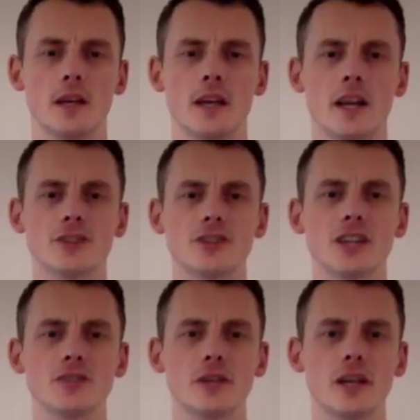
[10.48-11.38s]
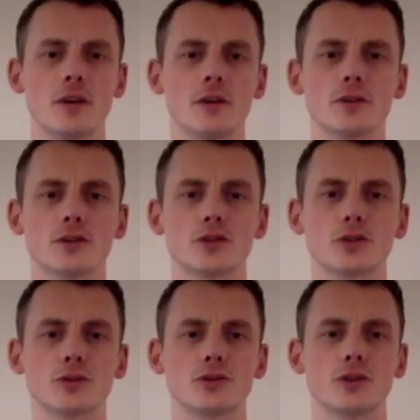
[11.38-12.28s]
Now, in today's video, I'm going to
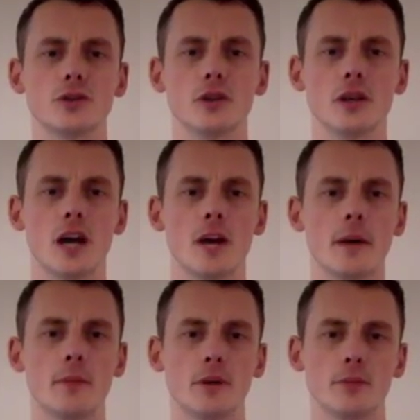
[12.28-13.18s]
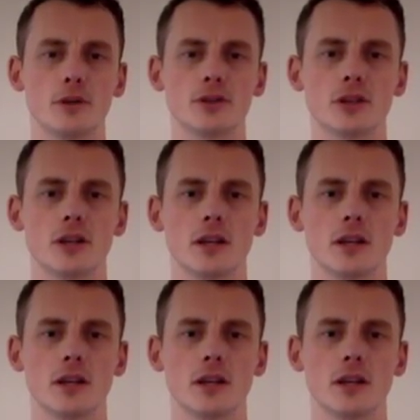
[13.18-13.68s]
talk to you about blood pressure